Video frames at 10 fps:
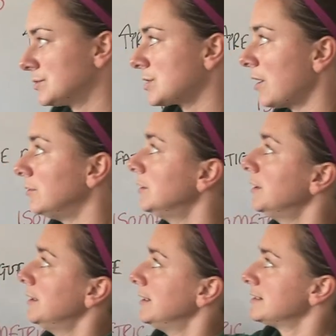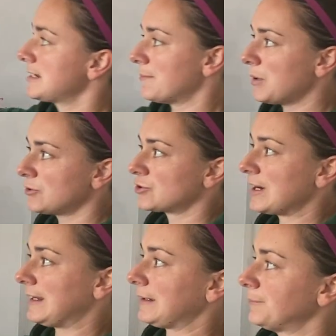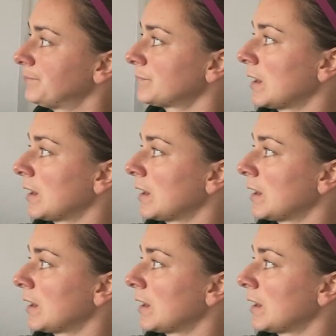So tempo training,